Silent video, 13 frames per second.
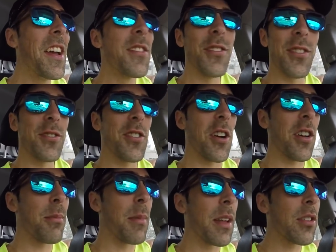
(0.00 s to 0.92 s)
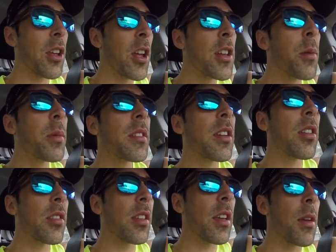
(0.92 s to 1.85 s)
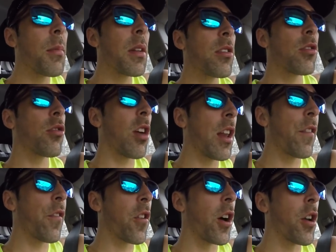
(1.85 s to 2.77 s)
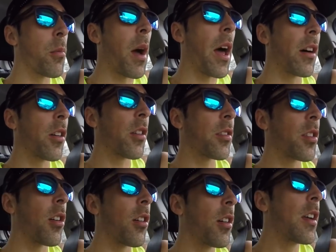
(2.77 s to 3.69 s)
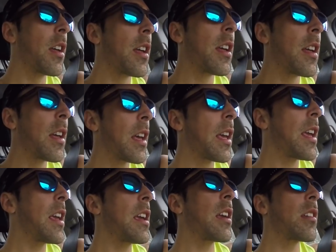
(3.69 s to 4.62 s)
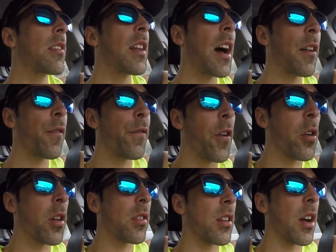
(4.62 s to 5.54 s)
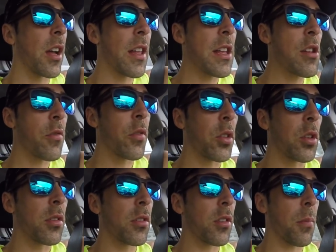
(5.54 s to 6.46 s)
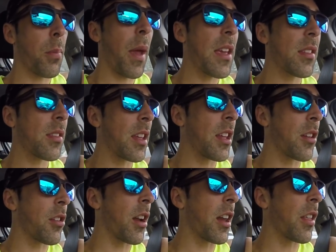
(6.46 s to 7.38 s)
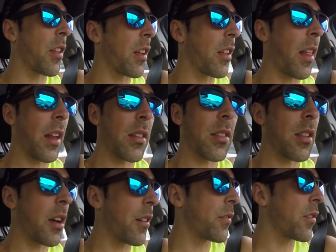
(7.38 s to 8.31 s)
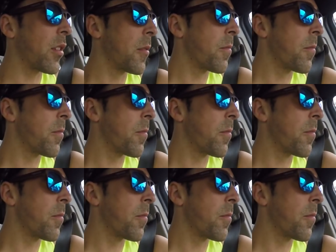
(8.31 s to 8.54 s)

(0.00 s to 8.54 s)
Just joking, Mitch. No, but seriously, Mitch is training for a 100-miler, so he is not focused on intervals or pacing or any of that stuff.